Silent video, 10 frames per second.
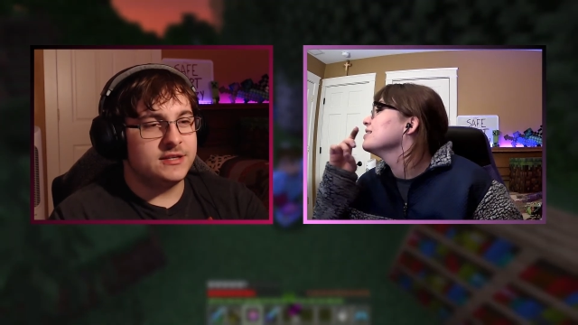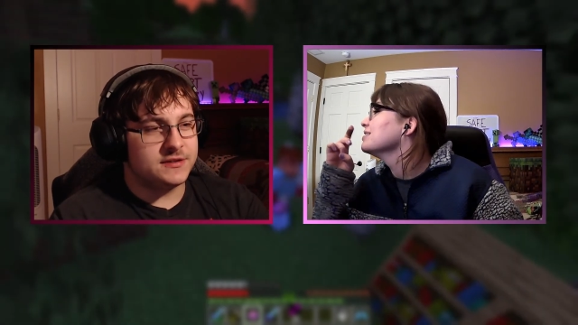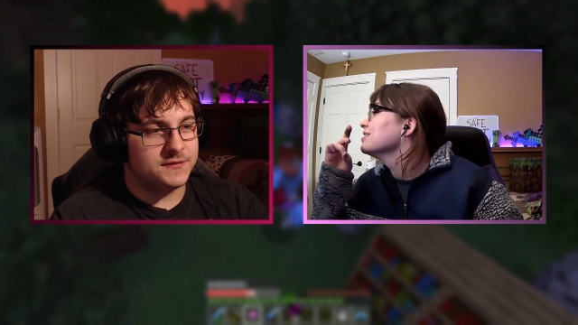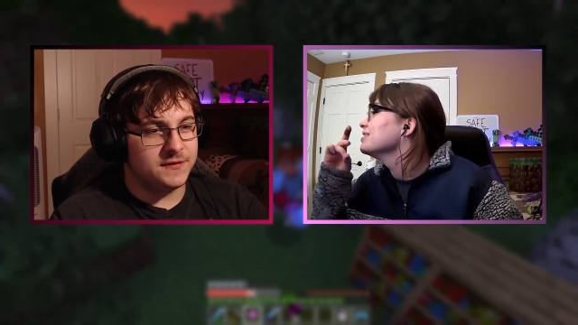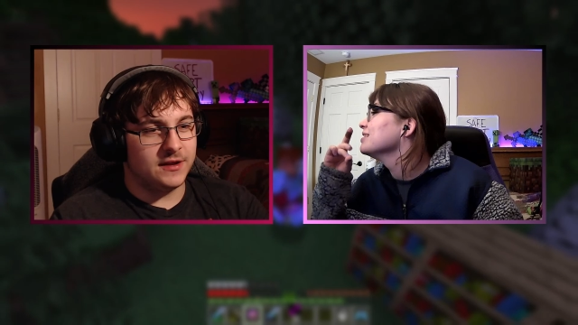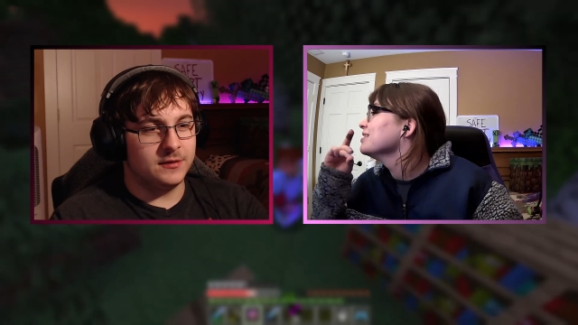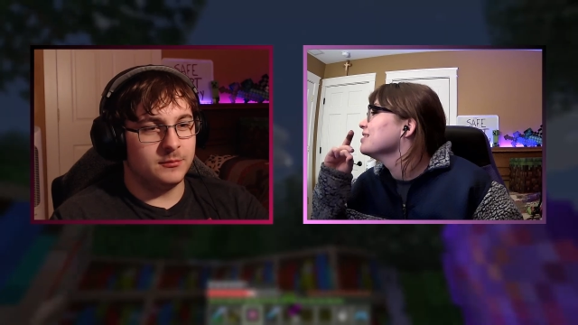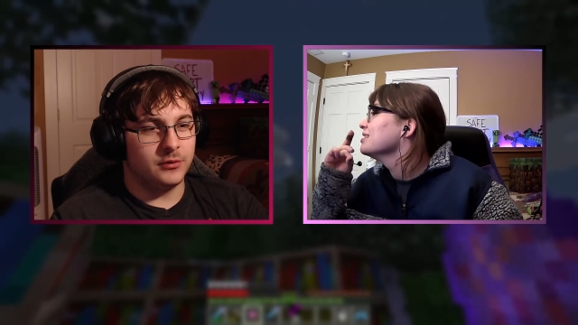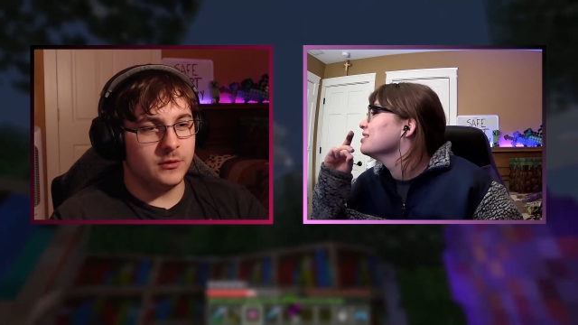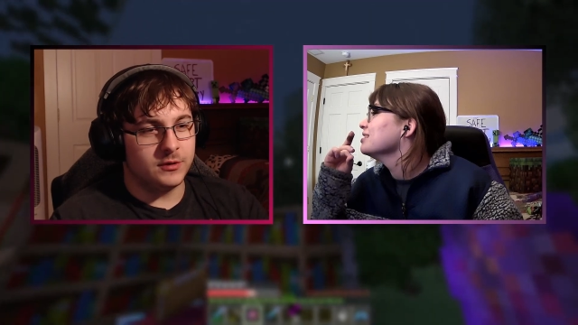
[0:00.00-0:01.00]
Speaker 1: He just fell and
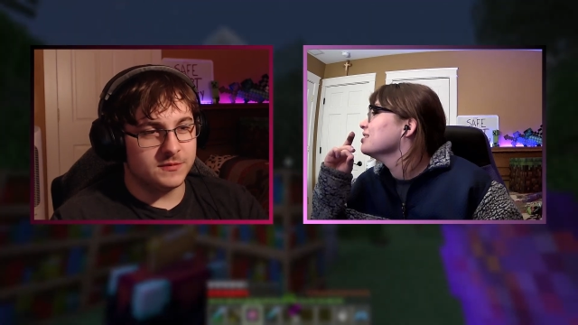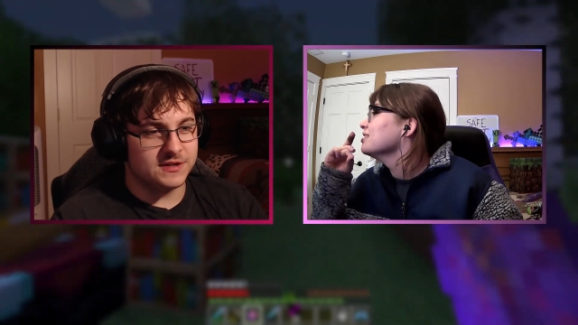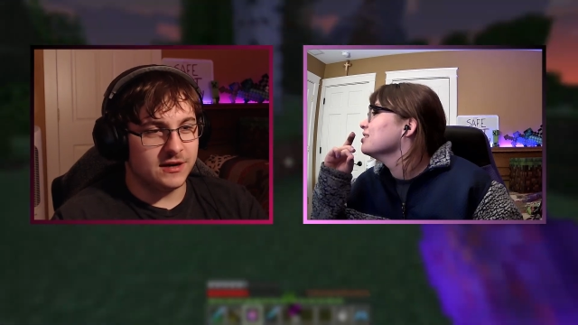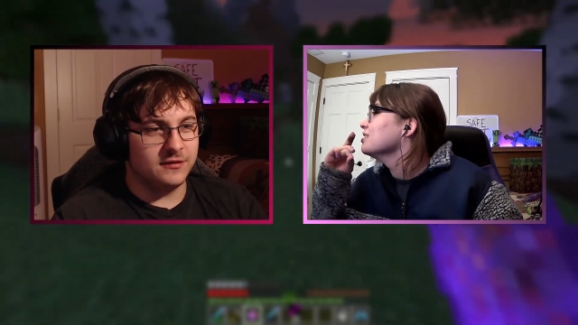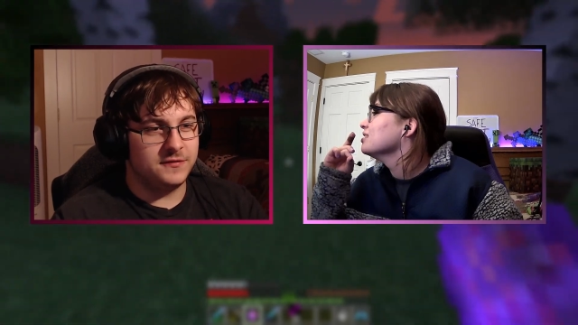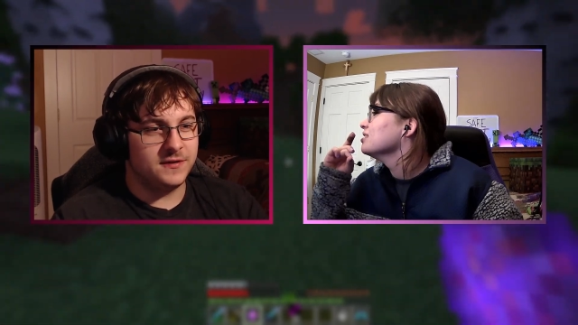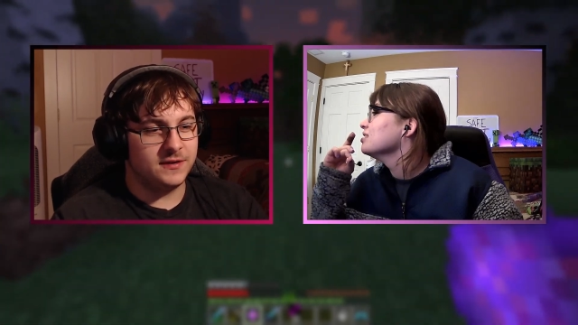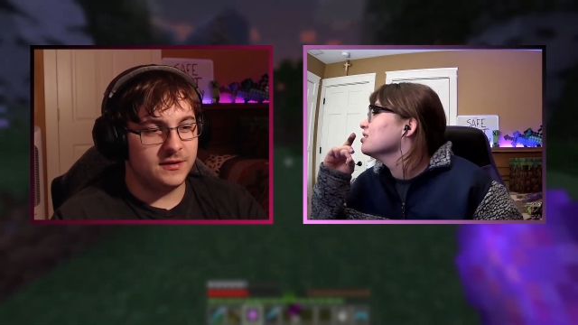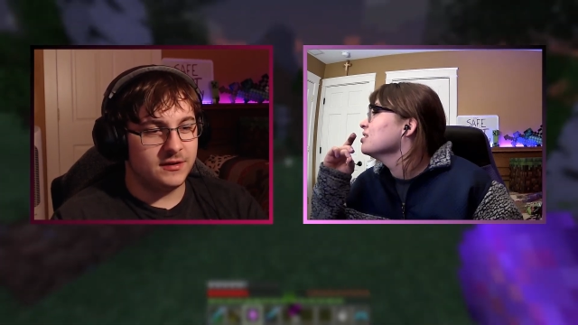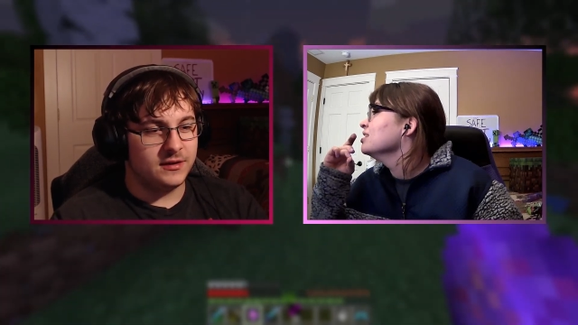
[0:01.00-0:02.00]
broke himself.
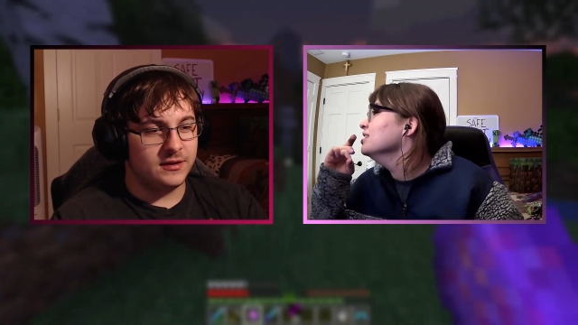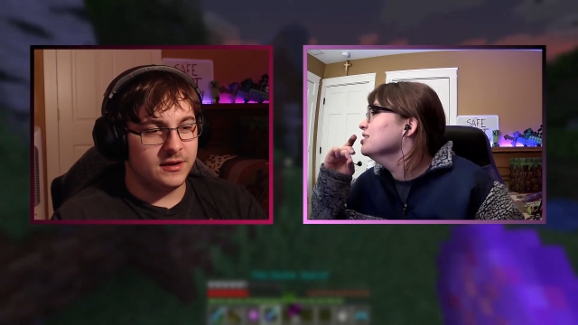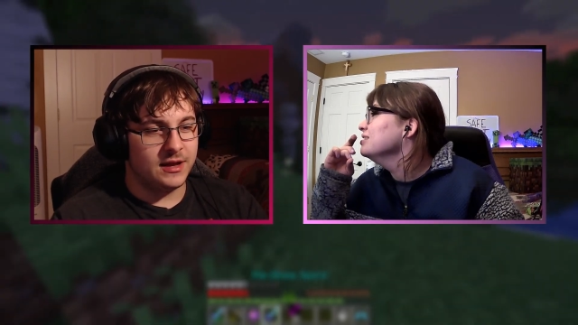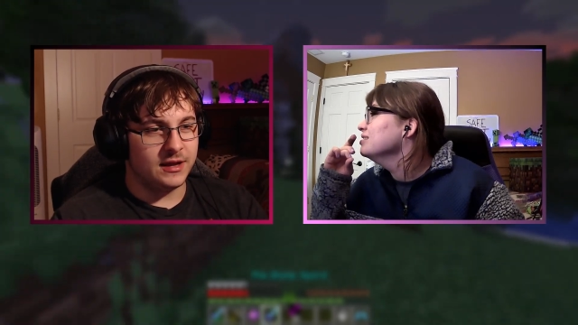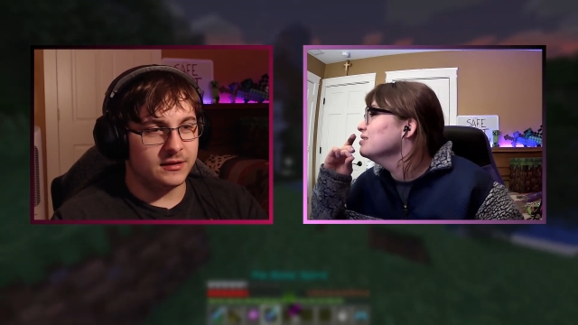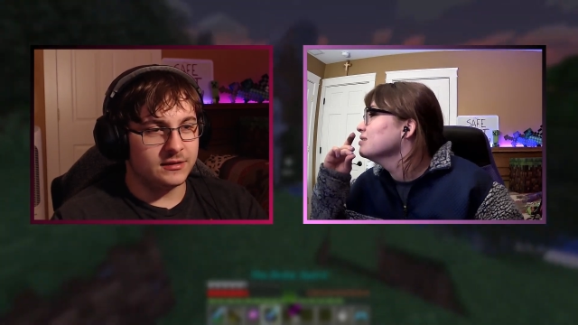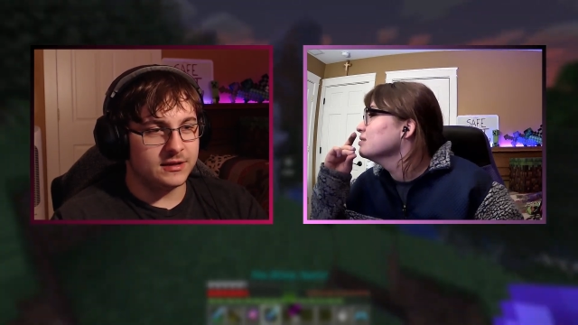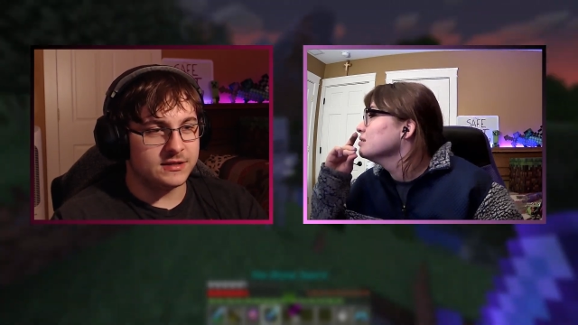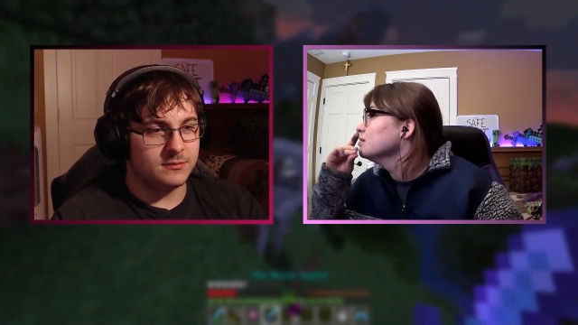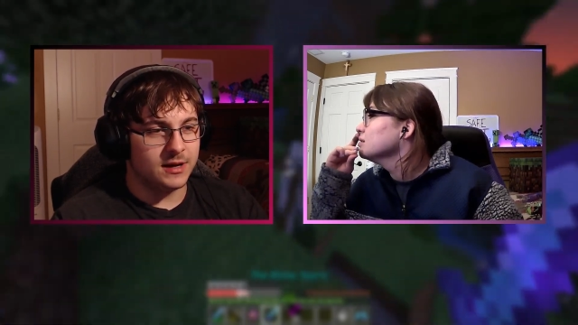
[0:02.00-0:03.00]
Hey,
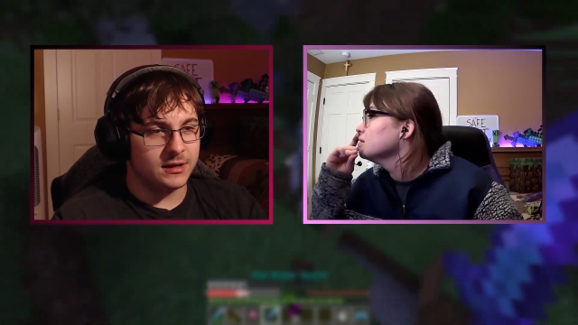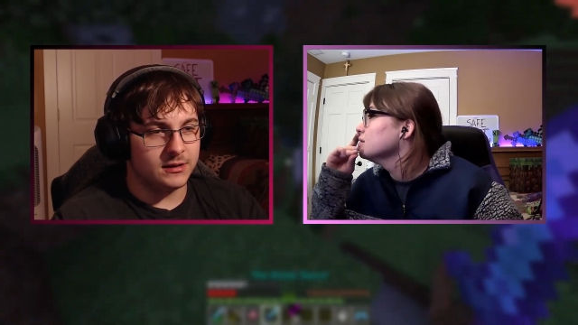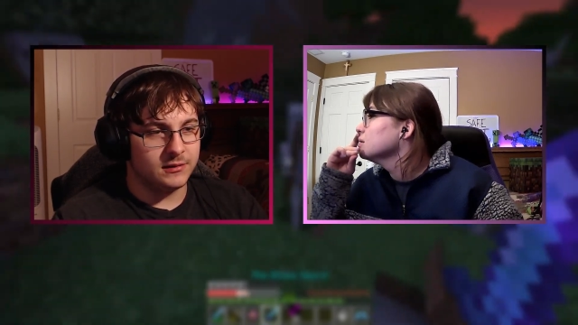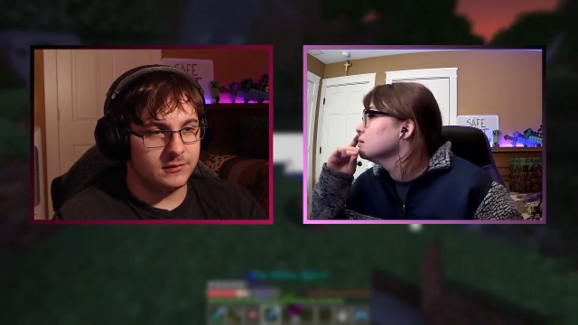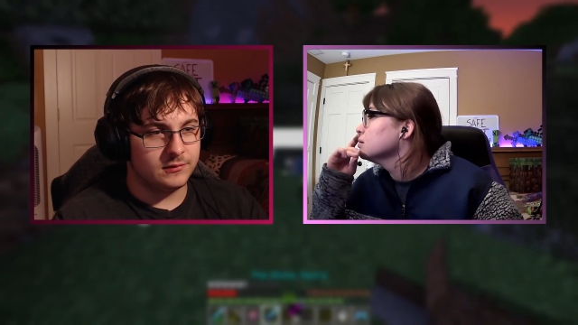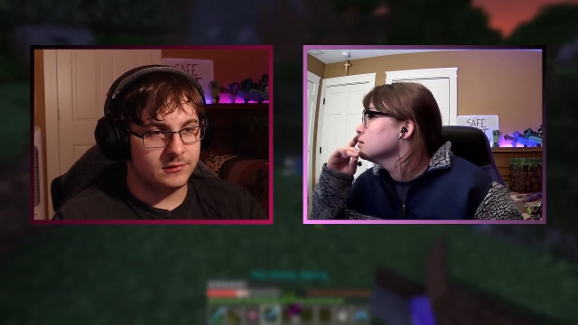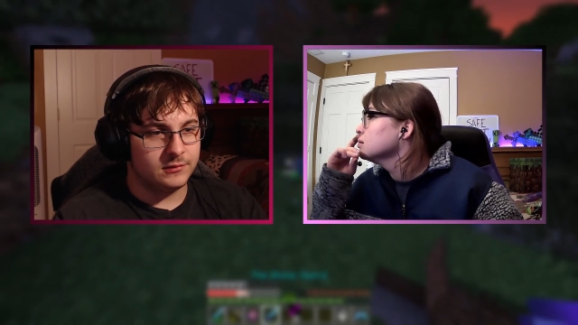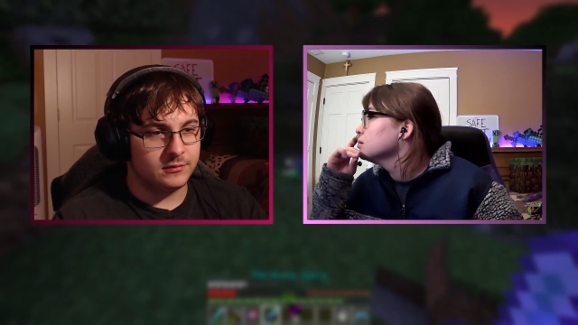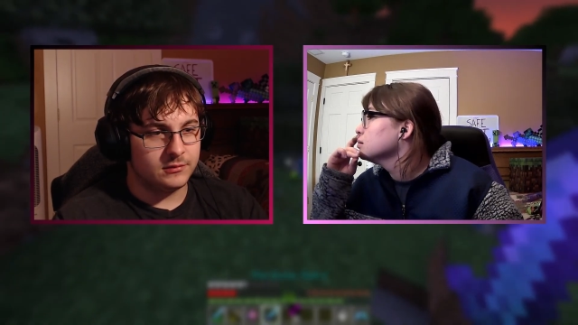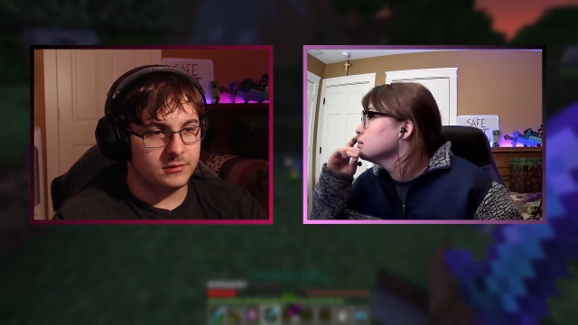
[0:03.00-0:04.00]
listen, buddy.
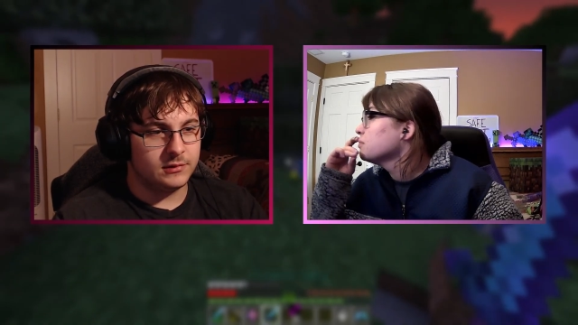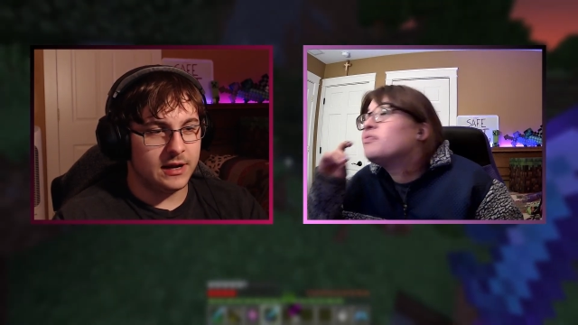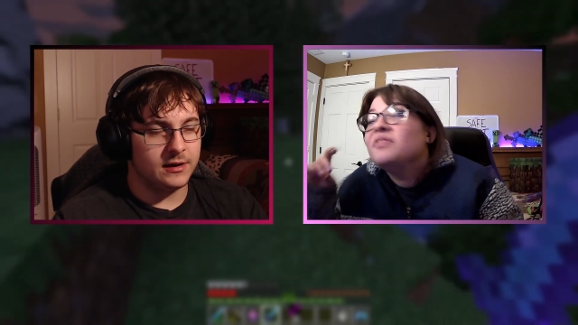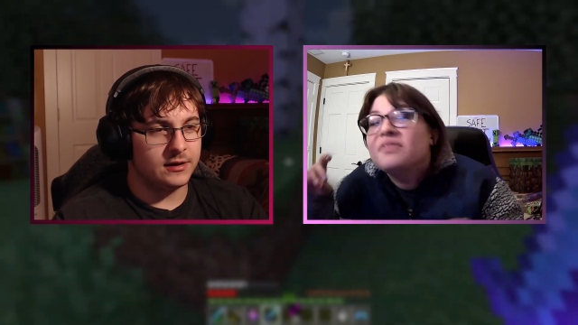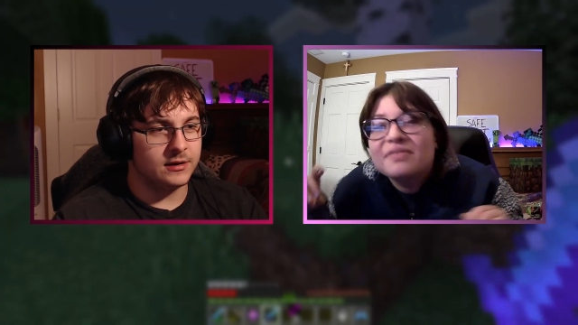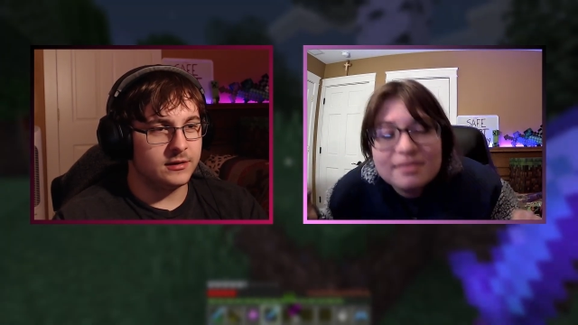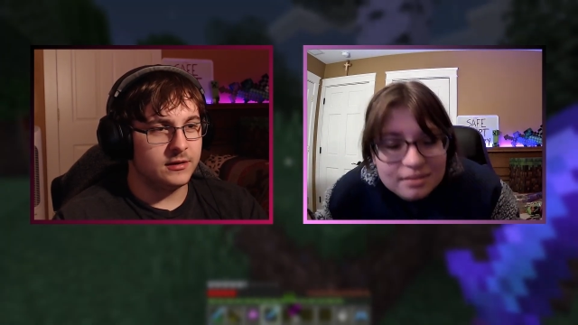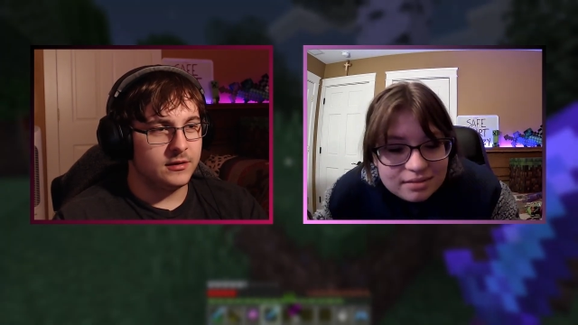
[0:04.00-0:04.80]
Out of here.